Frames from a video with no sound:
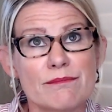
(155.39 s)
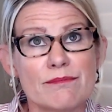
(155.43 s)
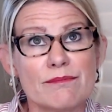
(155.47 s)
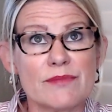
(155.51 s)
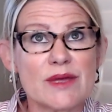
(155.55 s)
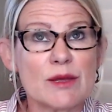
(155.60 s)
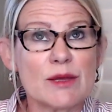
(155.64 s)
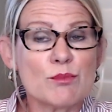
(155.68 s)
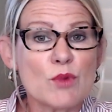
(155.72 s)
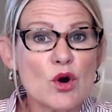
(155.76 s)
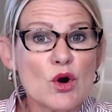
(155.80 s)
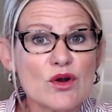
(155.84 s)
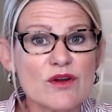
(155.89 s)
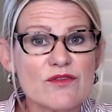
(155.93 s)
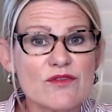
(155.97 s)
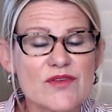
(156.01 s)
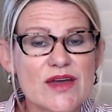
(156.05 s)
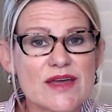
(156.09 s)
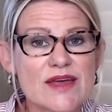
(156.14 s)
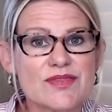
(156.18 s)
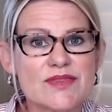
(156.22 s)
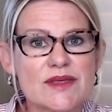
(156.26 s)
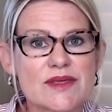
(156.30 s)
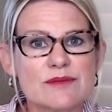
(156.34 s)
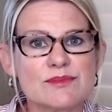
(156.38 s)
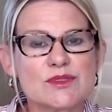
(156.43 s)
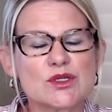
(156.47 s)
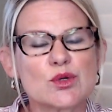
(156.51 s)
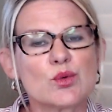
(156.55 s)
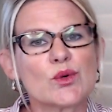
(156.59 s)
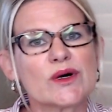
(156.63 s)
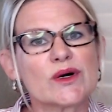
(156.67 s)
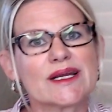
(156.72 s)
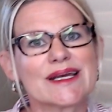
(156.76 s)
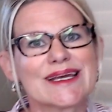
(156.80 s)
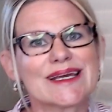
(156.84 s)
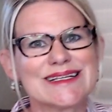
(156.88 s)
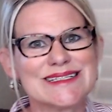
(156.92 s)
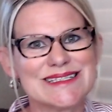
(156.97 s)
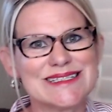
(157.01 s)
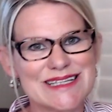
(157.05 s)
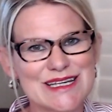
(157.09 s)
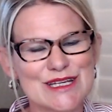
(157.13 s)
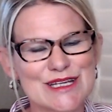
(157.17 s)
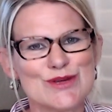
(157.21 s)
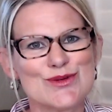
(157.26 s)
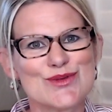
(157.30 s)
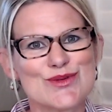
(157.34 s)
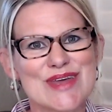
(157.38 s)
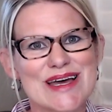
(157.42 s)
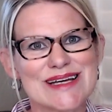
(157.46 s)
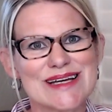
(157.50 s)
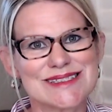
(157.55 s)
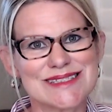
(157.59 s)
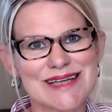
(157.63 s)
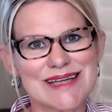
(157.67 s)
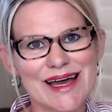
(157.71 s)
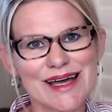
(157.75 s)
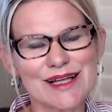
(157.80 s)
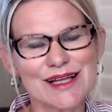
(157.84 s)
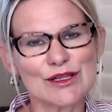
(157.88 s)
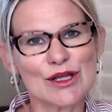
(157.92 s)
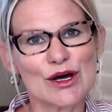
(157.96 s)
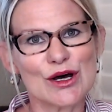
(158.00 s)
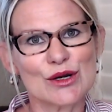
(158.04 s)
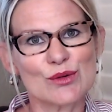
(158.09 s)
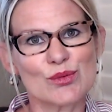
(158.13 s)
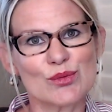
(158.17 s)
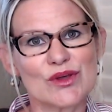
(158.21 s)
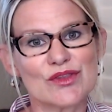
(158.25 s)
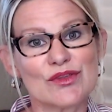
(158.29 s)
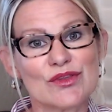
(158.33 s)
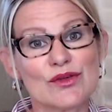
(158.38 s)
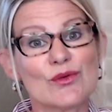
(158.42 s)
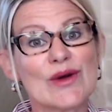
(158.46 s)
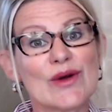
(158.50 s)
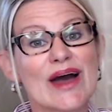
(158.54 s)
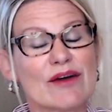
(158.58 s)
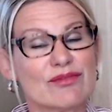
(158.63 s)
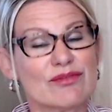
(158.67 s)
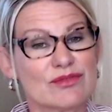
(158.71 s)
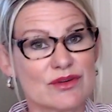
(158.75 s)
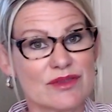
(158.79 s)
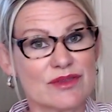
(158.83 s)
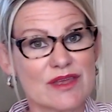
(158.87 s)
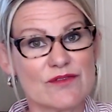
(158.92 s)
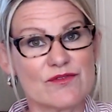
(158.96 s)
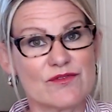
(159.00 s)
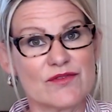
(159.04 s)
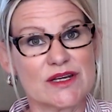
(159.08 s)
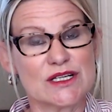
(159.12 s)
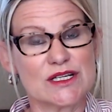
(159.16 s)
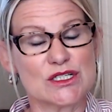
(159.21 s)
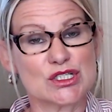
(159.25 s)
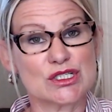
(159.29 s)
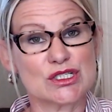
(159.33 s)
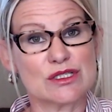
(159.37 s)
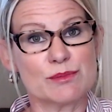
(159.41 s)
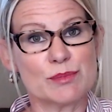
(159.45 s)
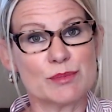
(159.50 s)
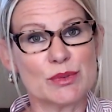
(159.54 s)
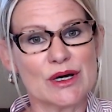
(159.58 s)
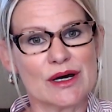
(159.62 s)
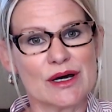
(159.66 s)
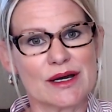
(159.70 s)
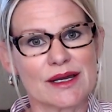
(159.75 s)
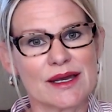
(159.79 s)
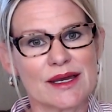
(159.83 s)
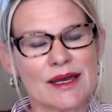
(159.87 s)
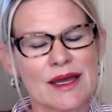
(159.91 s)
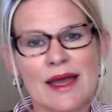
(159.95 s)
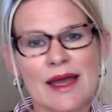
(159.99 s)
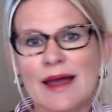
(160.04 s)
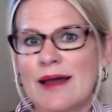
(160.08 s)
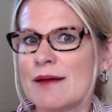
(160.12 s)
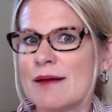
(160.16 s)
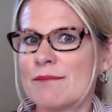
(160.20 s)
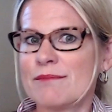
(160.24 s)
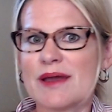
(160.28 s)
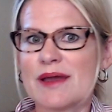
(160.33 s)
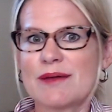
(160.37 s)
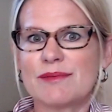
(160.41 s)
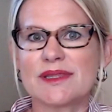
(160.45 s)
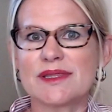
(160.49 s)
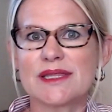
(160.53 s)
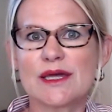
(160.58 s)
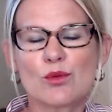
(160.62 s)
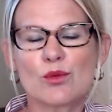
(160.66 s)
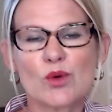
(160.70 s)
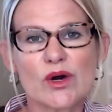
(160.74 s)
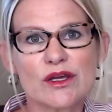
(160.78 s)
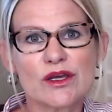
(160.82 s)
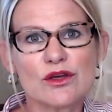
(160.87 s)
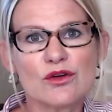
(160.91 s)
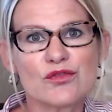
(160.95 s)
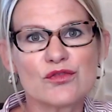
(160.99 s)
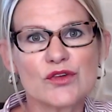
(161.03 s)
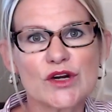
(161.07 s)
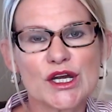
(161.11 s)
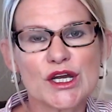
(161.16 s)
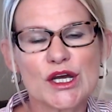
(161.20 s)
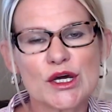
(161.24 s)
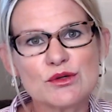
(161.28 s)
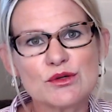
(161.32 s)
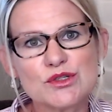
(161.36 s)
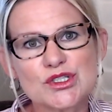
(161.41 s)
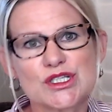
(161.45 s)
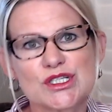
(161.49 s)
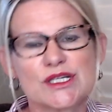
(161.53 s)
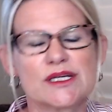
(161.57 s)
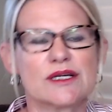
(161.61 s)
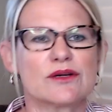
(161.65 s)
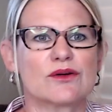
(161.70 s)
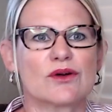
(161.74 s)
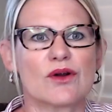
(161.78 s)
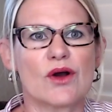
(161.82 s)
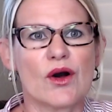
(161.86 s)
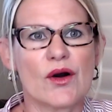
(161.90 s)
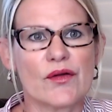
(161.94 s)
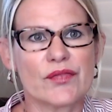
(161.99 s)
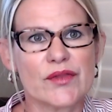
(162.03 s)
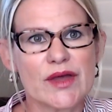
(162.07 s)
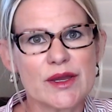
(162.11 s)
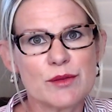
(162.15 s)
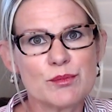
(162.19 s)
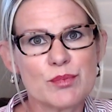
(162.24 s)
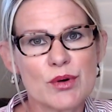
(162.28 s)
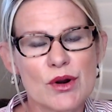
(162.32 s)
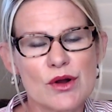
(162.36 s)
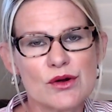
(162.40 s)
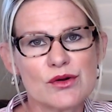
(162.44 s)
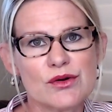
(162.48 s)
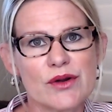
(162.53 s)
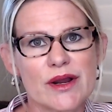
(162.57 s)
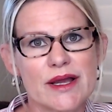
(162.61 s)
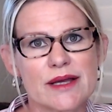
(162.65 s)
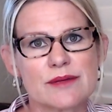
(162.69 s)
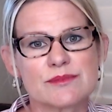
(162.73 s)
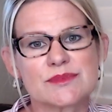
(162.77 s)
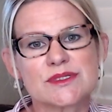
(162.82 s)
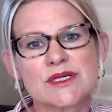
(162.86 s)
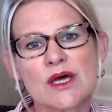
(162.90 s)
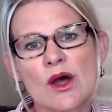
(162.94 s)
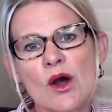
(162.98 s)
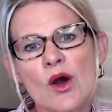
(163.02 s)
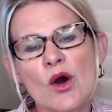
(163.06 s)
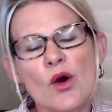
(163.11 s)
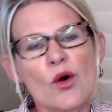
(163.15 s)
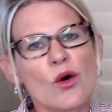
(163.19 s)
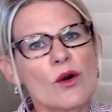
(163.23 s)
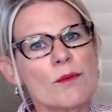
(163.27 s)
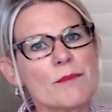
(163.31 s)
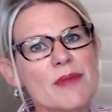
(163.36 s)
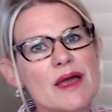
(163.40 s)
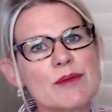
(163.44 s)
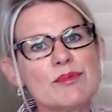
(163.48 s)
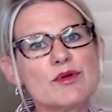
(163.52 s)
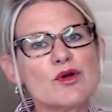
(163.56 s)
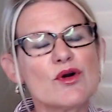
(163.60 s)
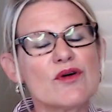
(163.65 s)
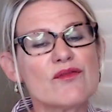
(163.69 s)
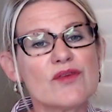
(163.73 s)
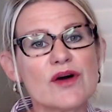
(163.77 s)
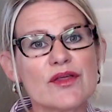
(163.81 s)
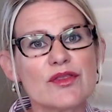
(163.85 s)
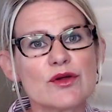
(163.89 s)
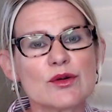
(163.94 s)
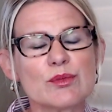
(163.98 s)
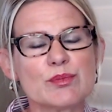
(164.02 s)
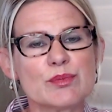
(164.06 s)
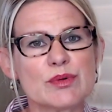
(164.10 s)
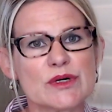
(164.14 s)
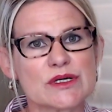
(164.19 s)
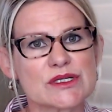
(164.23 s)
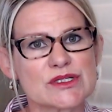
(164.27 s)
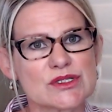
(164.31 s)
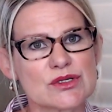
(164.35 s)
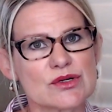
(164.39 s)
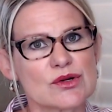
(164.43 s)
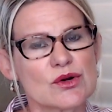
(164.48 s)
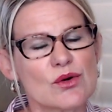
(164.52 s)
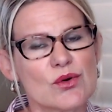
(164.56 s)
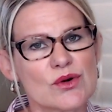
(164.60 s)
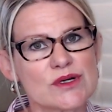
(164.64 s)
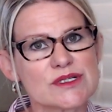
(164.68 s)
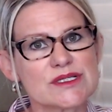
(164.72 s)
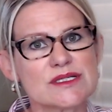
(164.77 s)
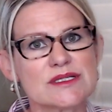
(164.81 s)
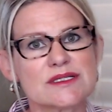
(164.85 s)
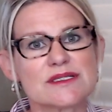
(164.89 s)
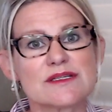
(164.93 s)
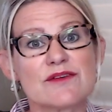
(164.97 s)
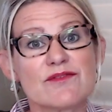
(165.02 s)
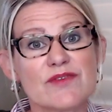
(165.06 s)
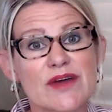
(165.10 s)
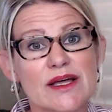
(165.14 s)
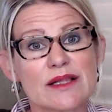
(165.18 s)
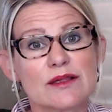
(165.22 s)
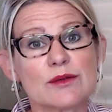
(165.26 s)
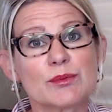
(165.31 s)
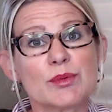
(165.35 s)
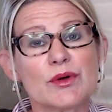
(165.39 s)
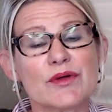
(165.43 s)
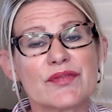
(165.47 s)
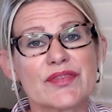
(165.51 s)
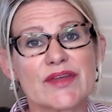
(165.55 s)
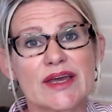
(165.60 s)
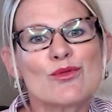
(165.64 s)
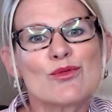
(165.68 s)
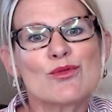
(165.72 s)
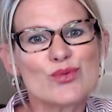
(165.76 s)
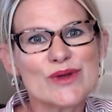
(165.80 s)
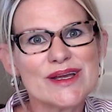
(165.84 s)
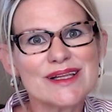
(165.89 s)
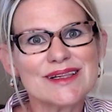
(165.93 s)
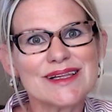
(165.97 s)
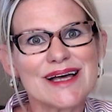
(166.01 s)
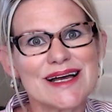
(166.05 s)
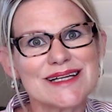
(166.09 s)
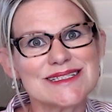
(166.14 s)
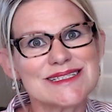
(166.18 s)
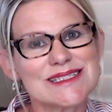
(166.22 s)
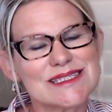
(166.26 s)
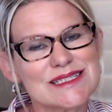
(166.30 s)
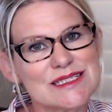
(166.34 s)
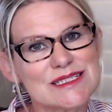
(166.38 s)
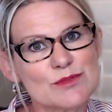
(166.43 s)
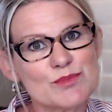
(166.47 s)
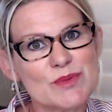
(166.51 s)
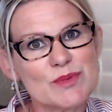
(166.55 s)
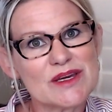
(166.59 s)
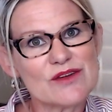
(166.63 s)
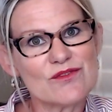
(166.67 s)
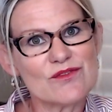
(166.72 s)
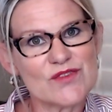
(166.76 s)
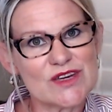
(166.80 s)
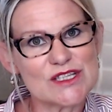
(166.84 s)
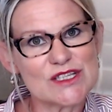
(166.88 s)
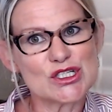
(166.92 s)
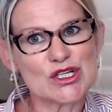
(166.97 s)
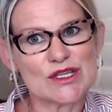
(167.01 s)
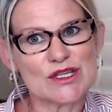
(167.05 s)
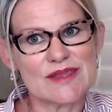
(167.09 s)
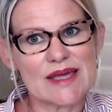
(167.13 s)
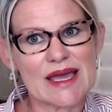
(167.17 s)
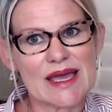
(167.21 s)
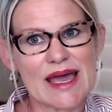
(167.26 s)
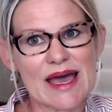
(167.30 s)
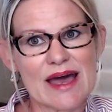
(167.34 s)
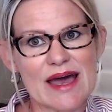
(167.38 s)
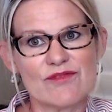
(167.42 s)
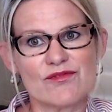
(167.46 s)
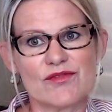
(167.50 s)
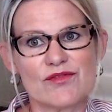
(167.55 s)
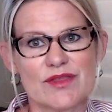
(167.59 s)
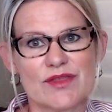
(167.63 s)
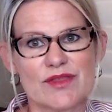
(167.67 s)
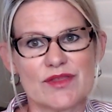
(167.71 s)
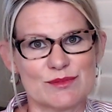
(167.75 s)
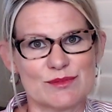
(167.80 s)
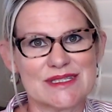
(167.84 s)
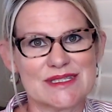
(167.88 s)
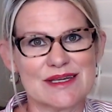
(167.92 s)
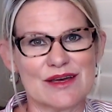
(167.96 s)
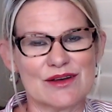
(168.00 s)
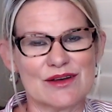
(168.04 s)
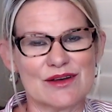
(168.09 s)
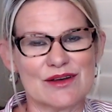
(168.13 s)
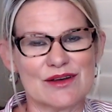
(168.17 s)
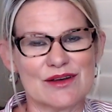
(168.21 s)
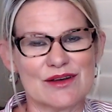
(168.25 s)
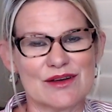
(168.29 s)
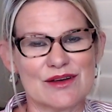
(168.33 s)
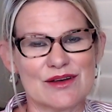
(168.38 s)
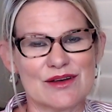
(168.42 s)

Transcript: motivate them to want to continue that dialogue with you after they finish the book. Maybe they want you for coaching or online programs, or maybe you have other books or courses available that can realize this big vision they have for themselves.